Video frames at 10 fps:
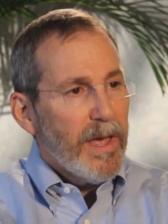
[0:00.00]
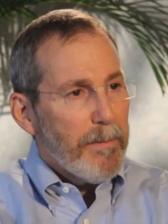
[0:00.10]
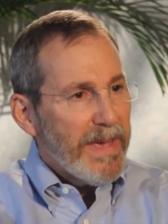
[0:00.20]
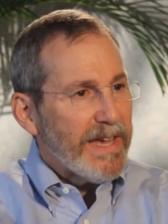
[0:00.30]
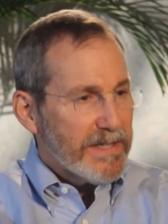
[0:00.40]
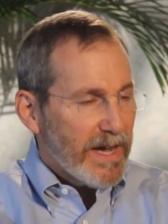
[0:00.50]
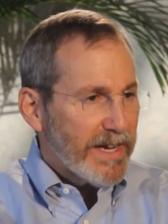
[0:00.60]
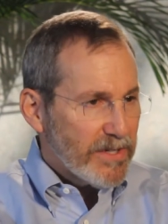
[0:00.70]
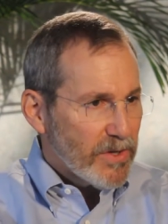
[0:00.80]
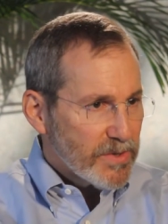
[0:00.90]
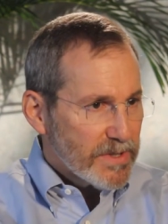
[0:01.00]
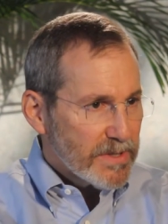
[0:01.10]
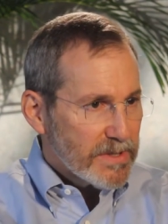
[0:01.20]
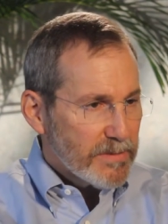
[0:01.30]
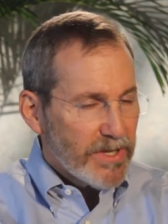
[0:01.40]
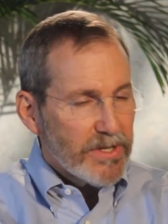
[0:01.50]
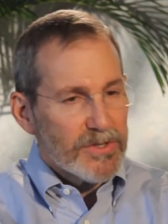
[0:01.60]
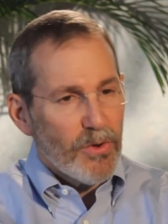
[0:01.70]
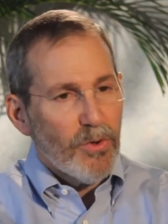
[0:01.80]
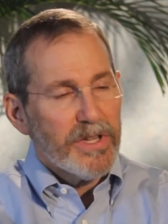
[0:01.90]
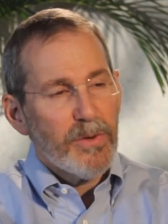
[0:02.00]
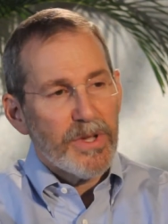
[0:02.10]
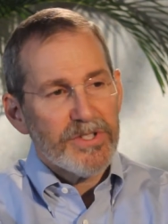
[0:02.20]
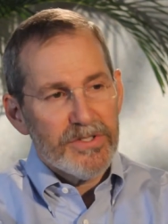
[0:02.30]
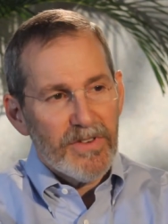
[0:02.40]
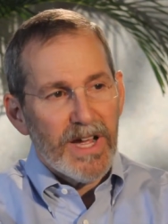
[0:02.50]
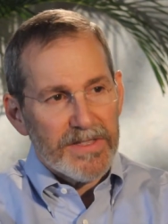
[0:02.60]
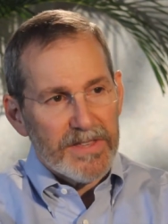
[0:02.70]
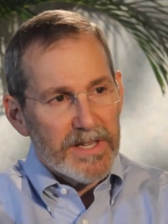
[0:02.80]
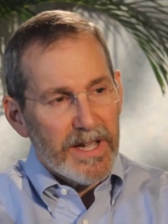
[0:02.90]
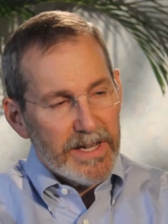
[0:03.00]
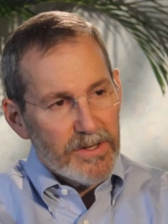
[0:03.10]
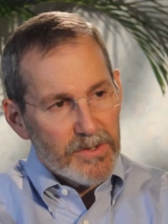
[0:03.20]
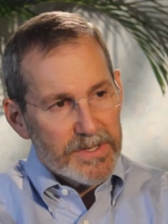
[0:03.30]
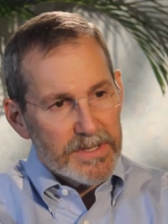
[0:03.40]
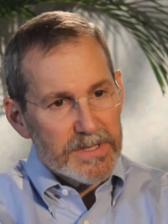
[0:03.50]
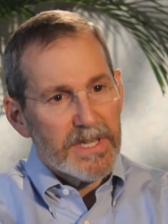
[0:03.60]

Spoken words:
make a diagnosis, because only once you've got the diagnosis